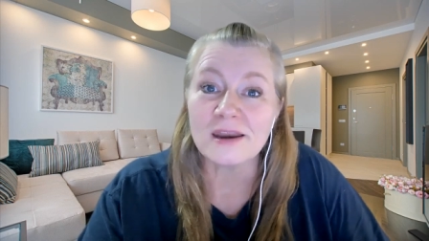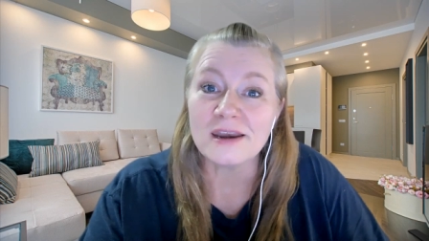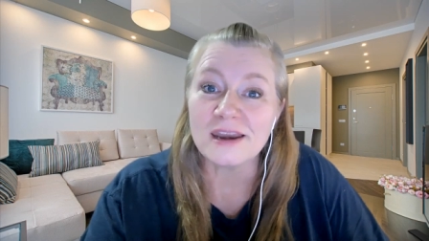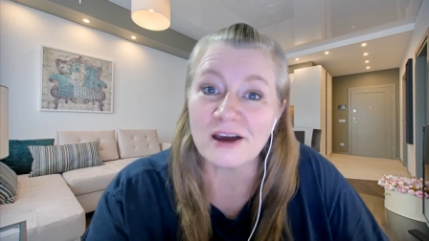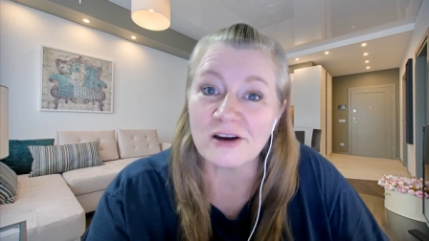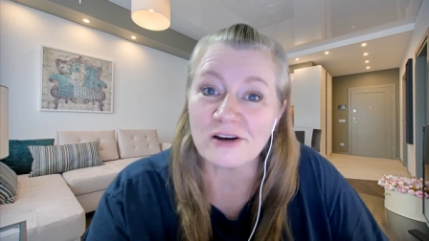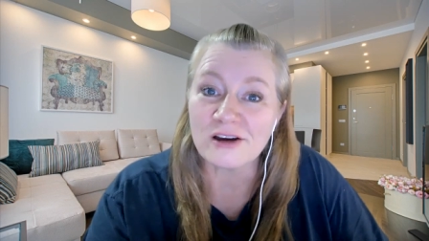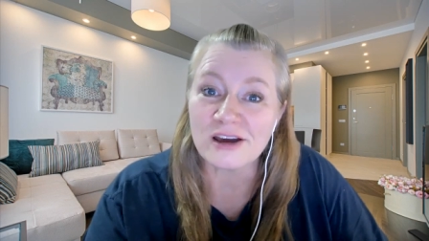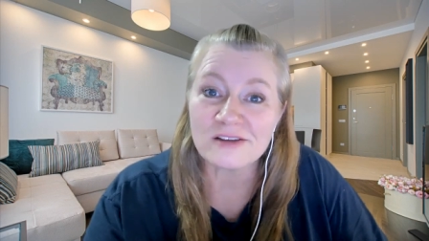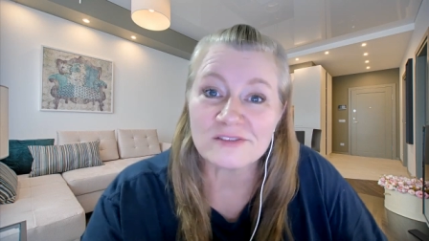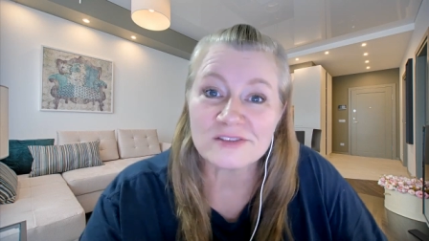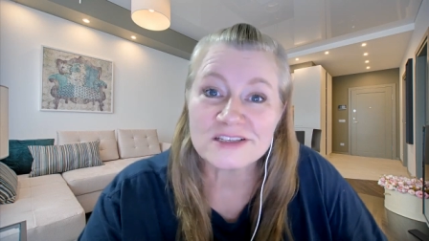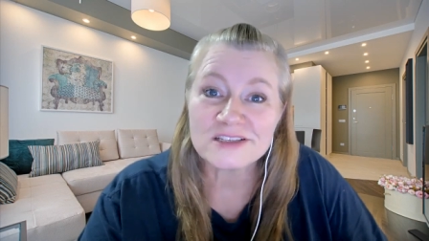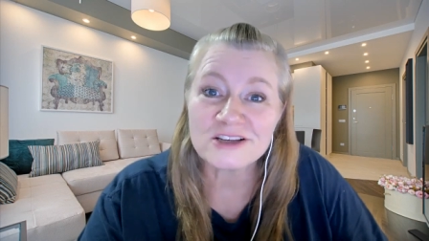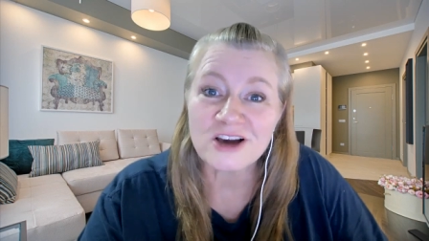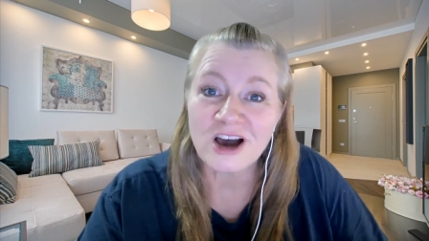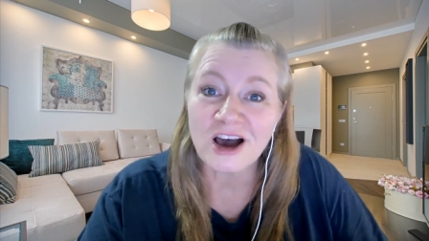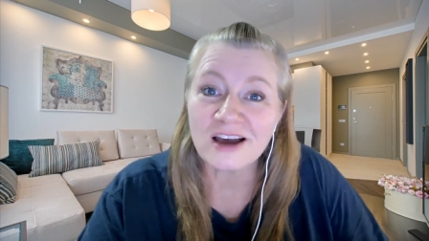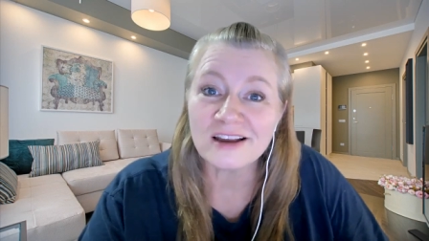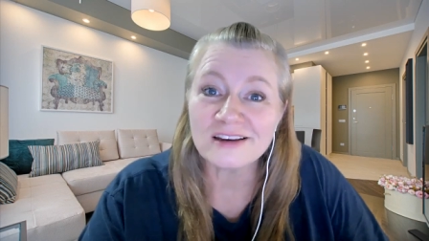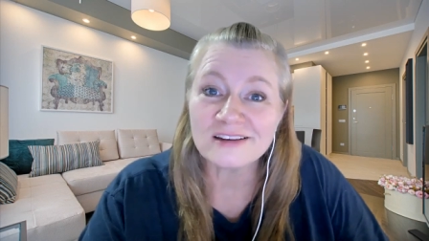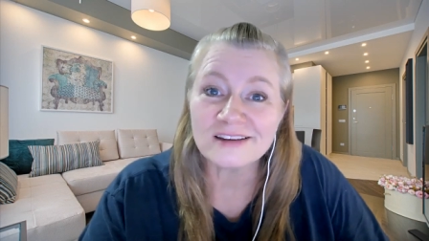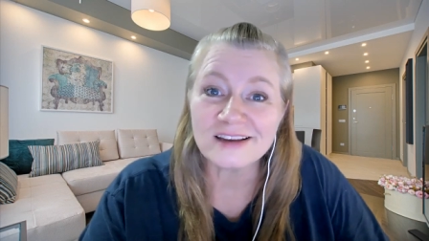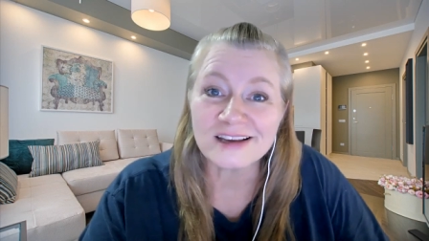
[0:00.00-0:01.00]
Now I have a
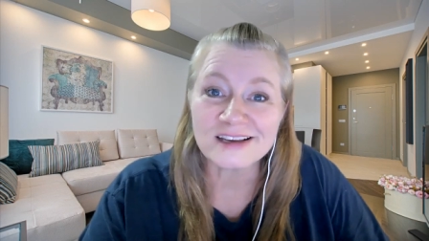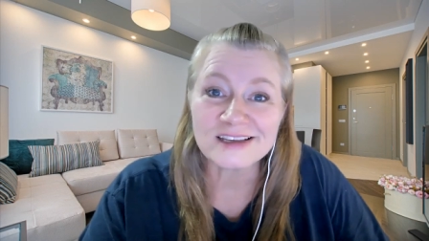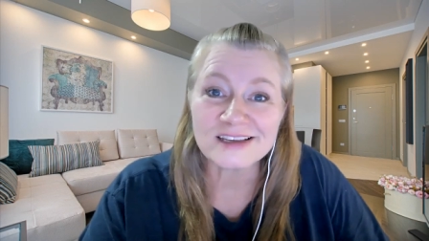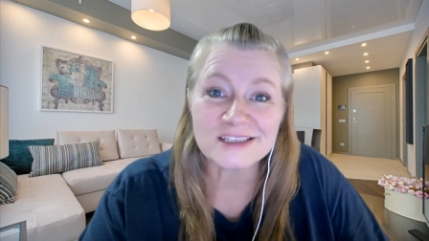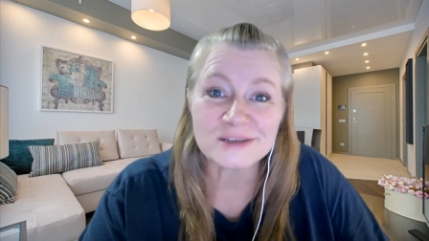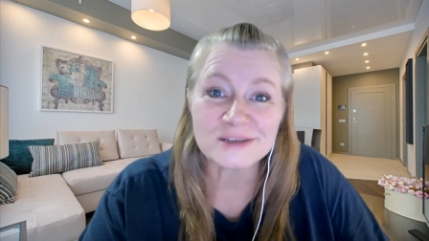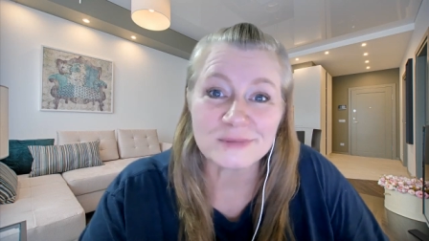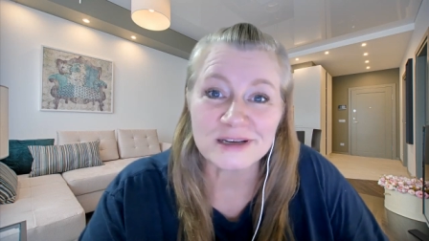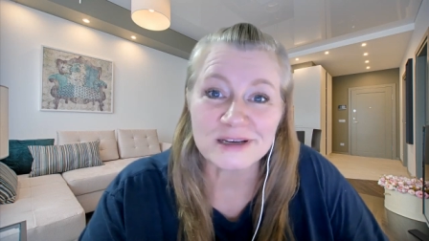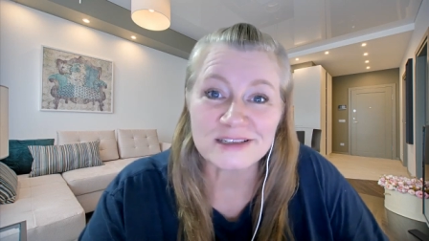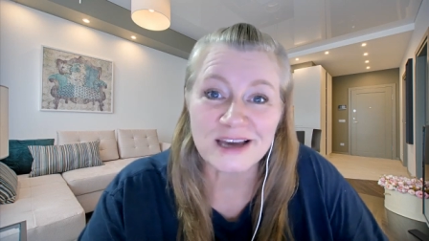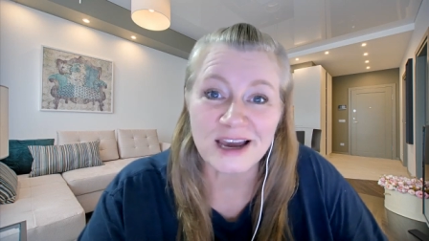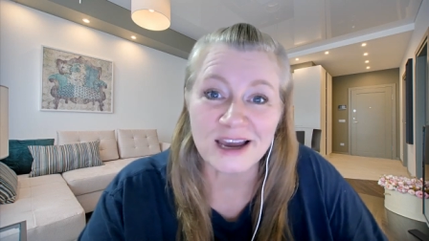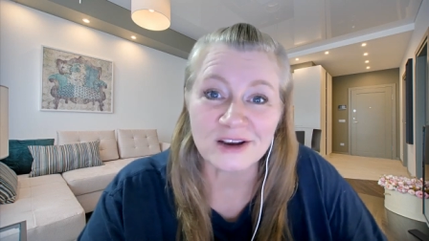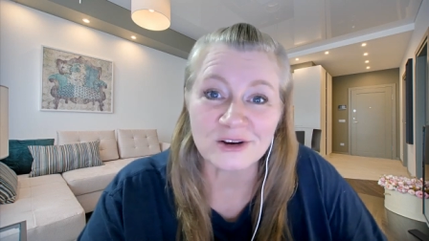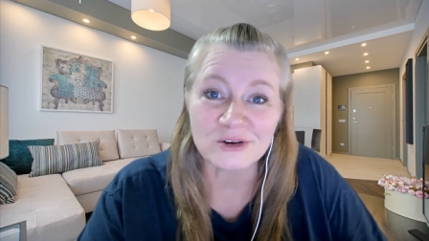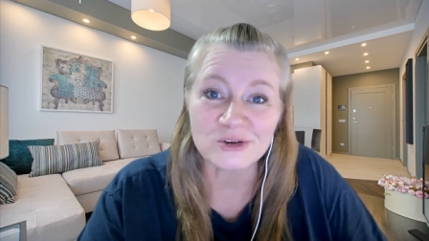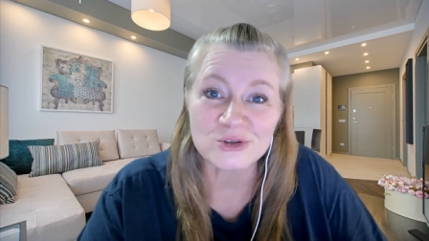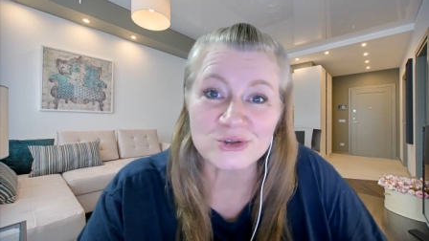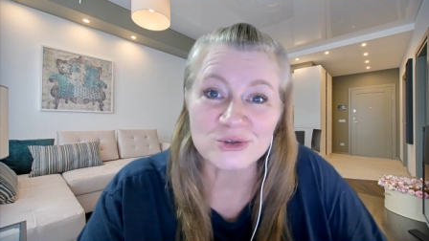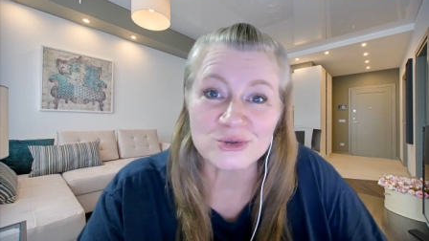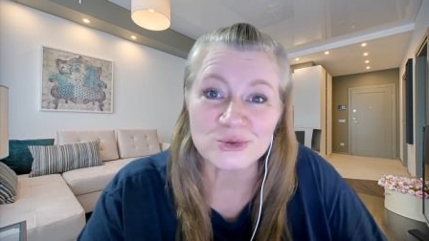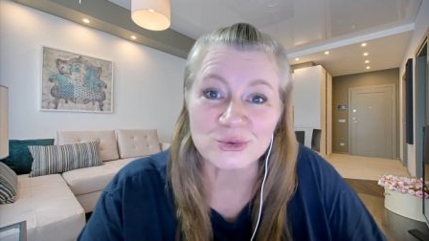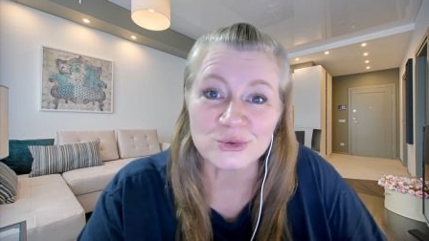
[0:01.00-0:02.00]
dot next to my
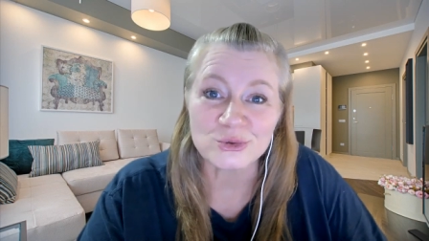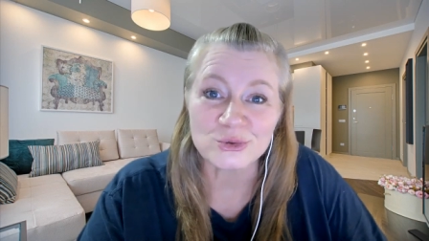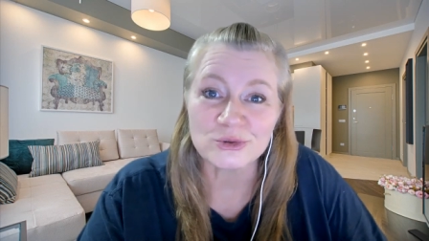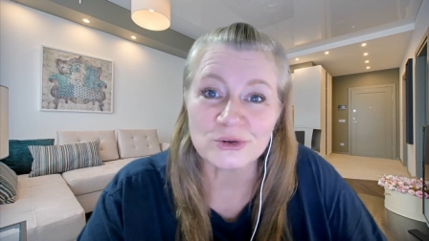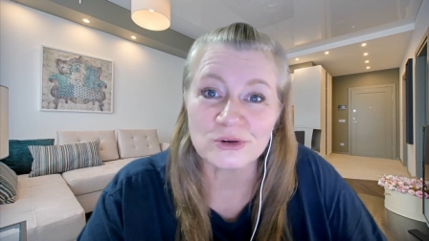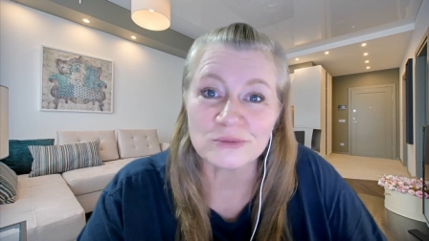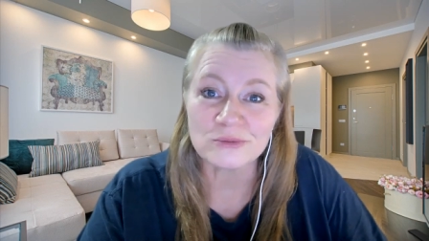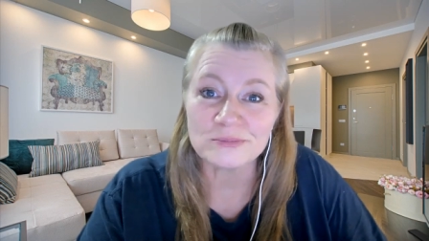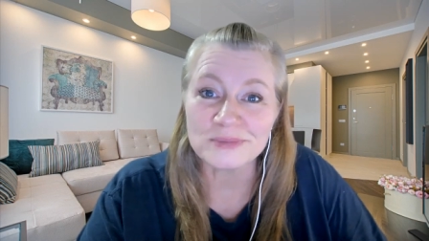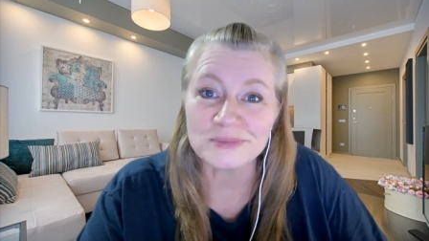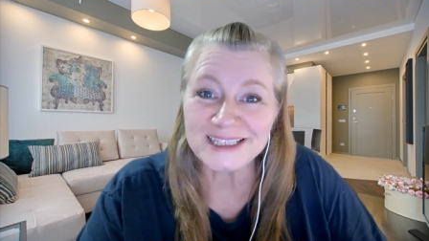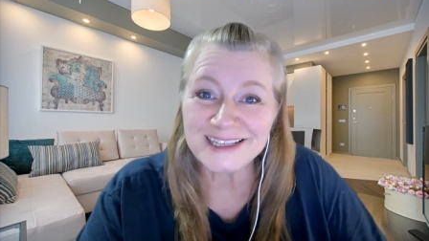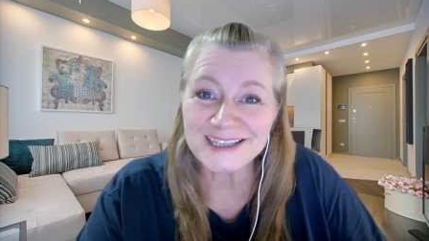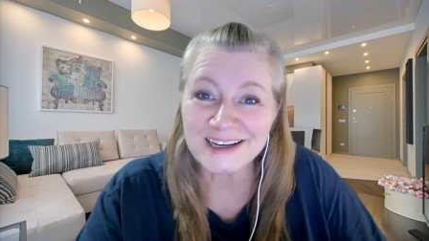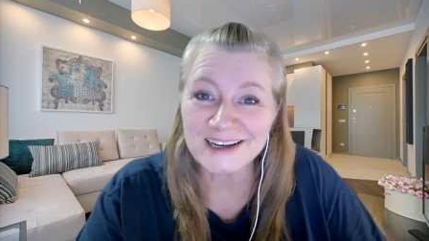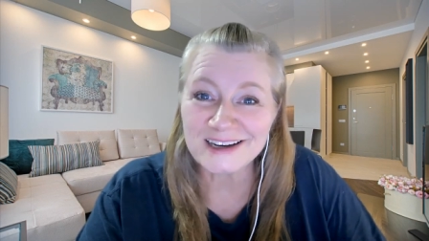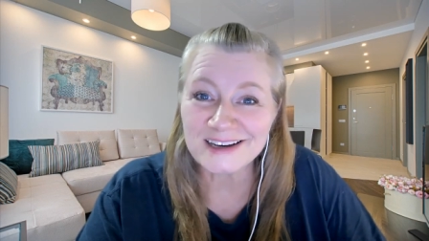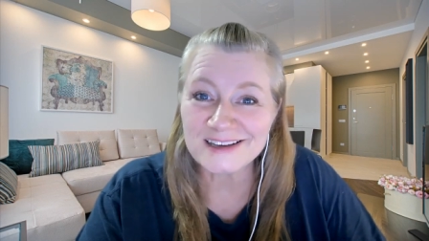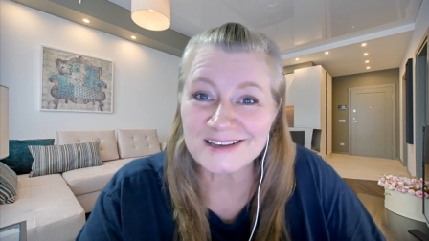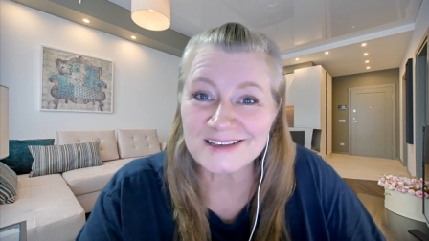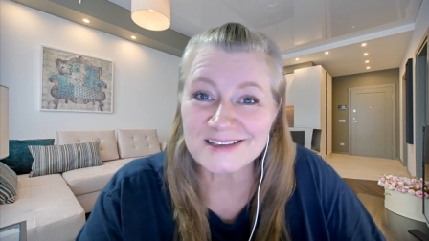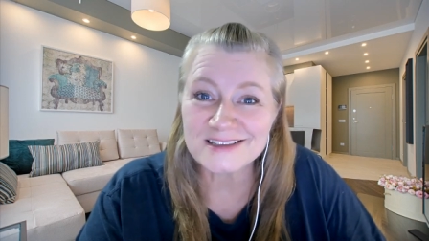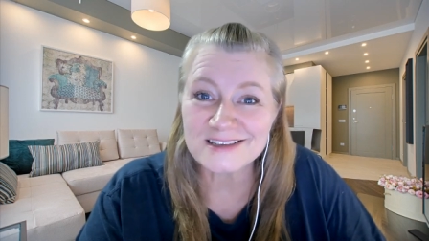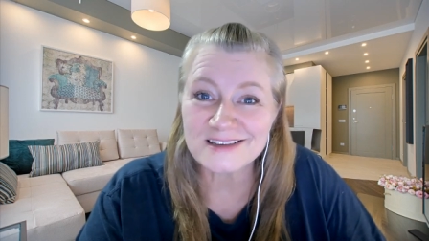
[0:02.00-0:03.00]
Tiger School
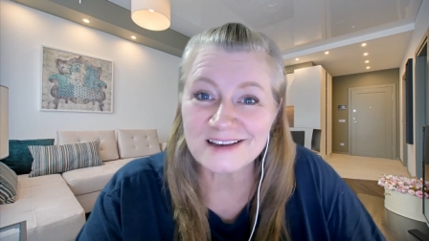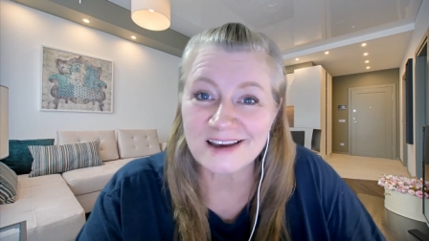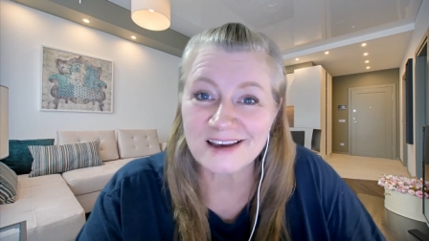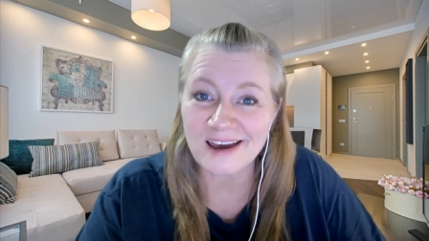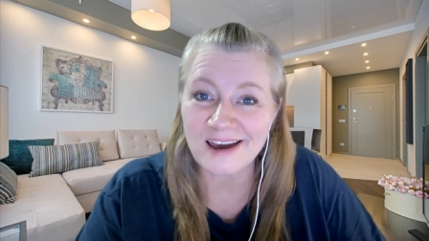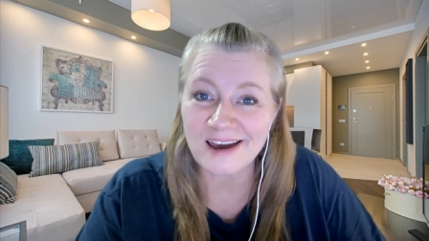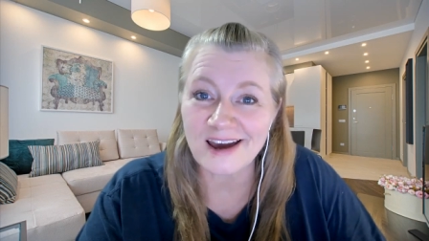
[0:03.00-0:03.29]
because